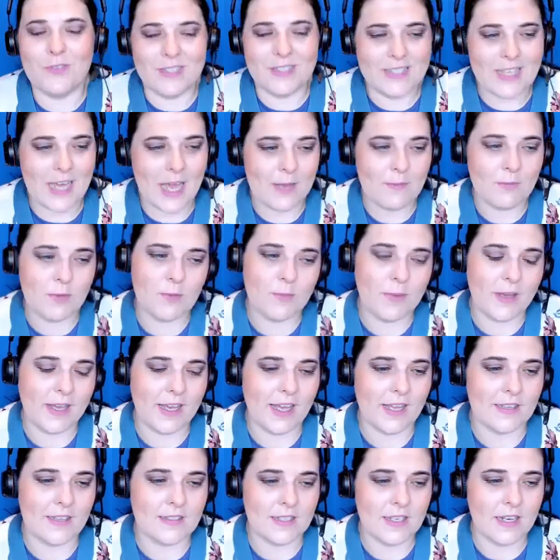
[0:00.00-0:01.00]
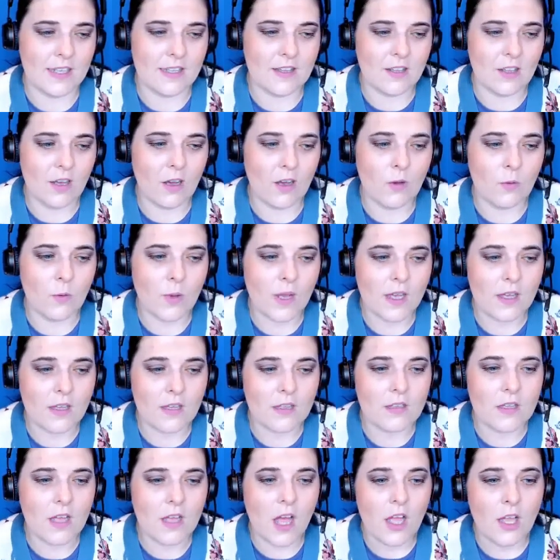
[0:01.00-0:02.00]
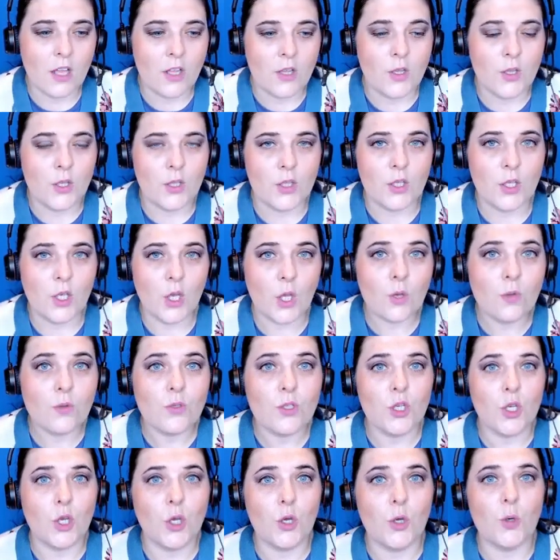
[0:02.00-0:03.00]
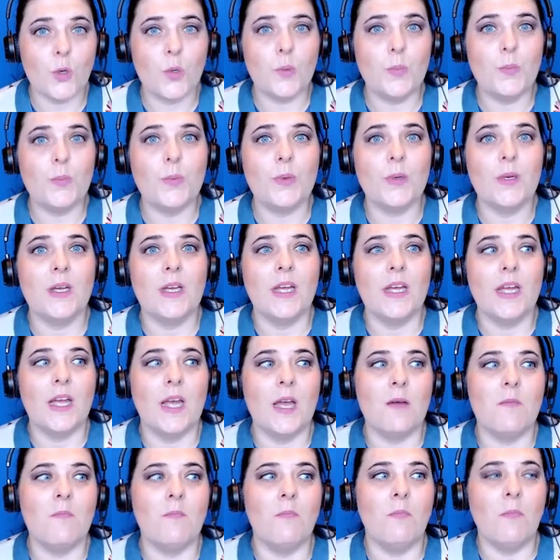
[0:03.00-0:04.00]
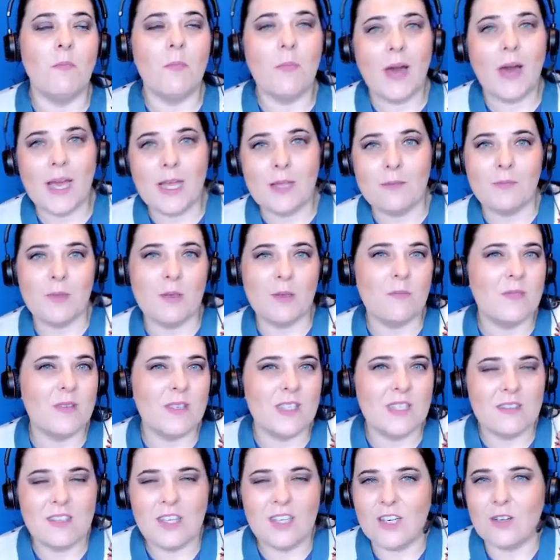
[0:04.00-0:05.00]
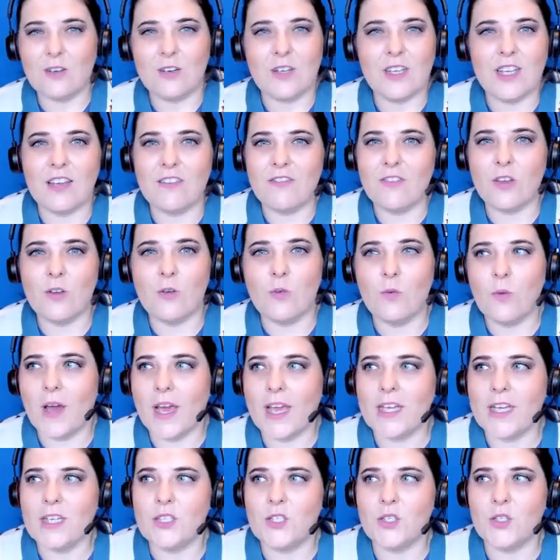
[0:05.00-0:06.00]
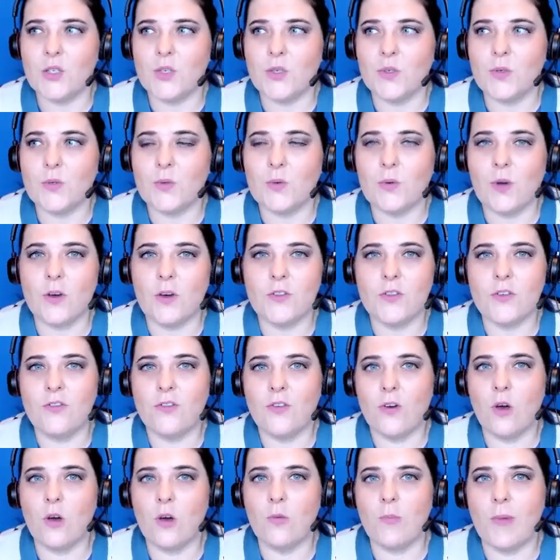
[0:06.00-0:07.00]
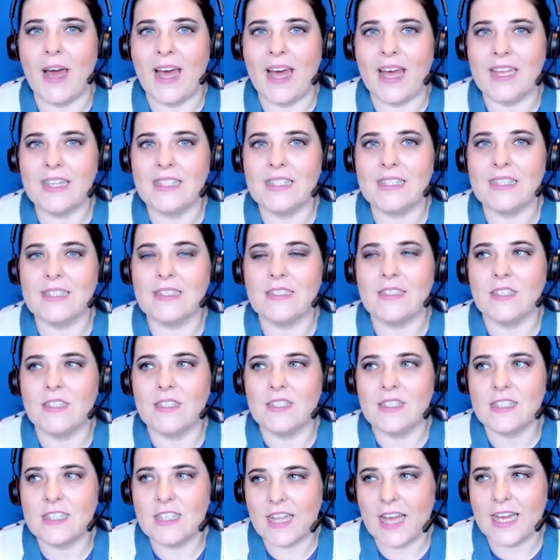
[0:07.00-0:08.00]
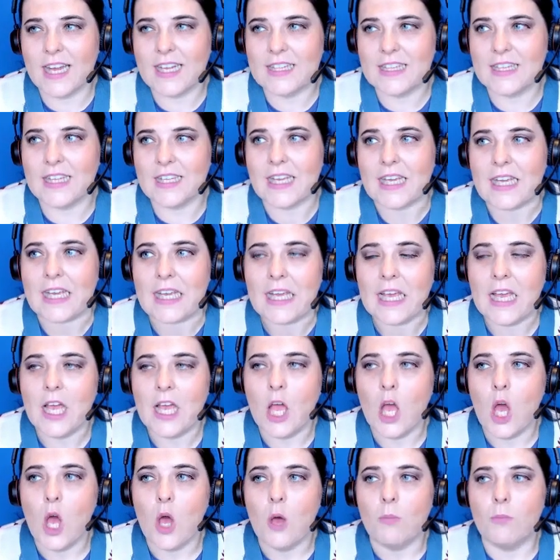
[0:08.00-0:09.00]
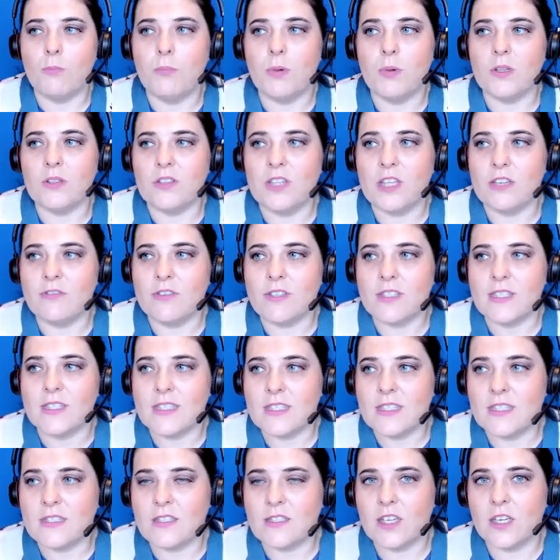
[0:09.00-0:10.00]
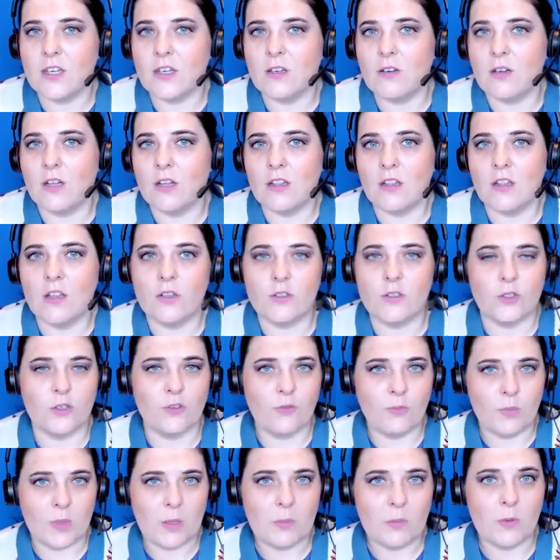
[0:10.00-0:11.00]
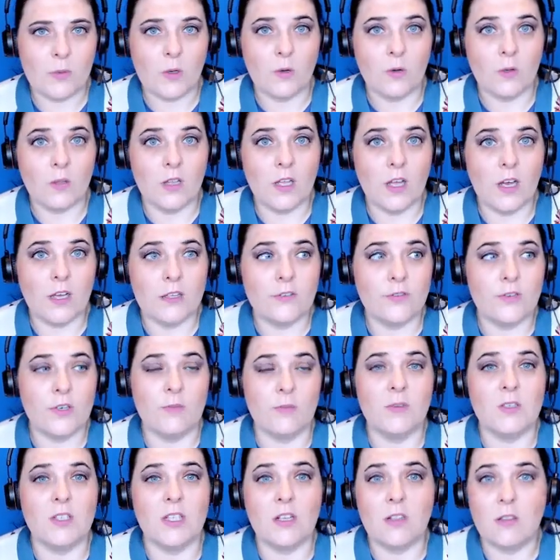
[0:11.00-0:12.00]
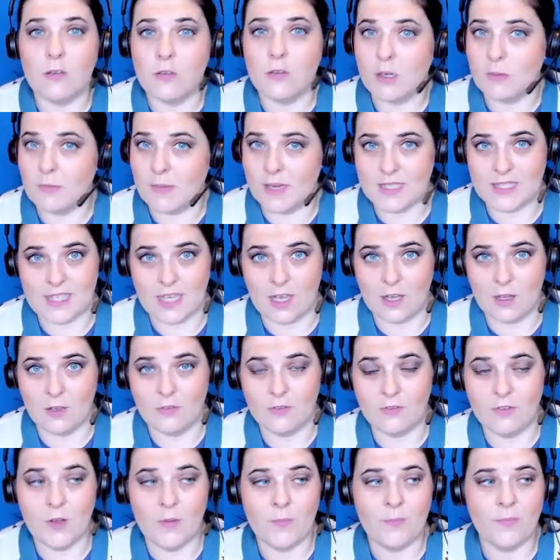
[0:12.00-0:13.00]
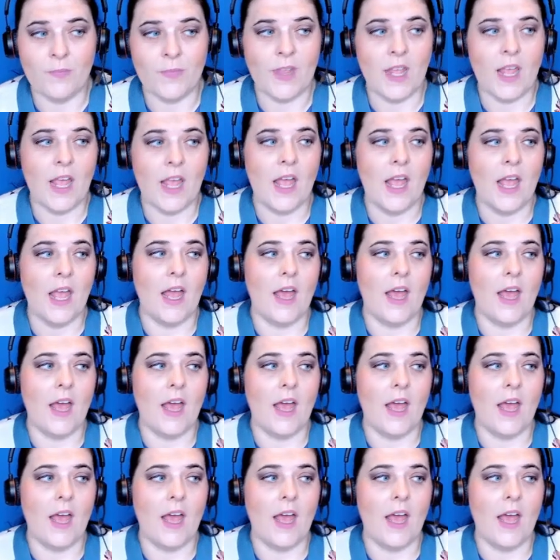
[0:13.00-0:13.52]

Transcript: with time on my hands and I thought, well, YouTube might be you know giving way to other formats mm. slightly but there is still a lot of people who learn from it, including myself. Mm.